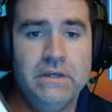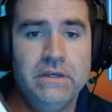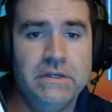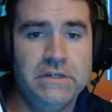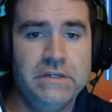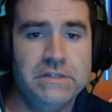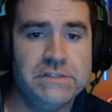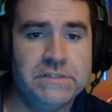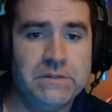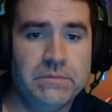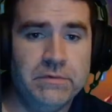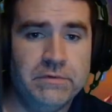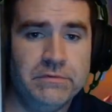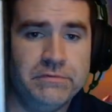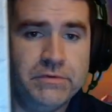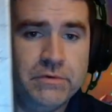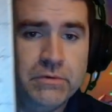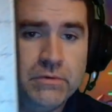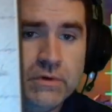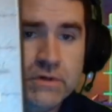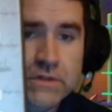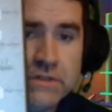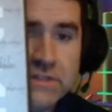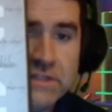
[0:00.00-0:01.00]
some of
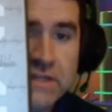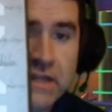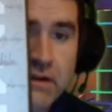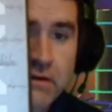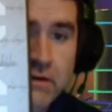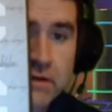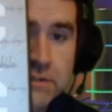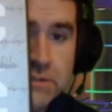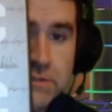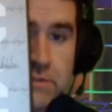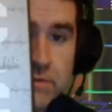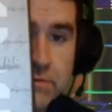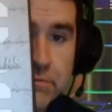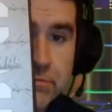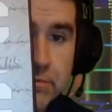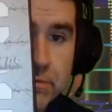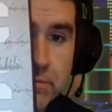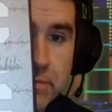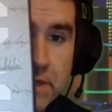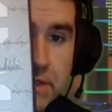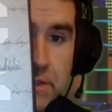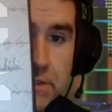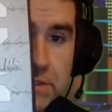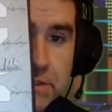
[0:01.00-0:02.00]
your character
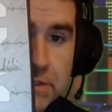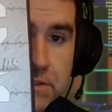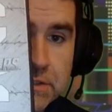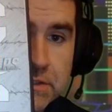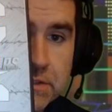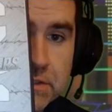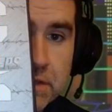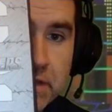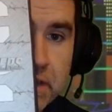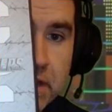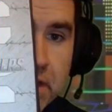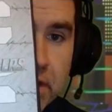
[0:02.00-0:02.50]
information,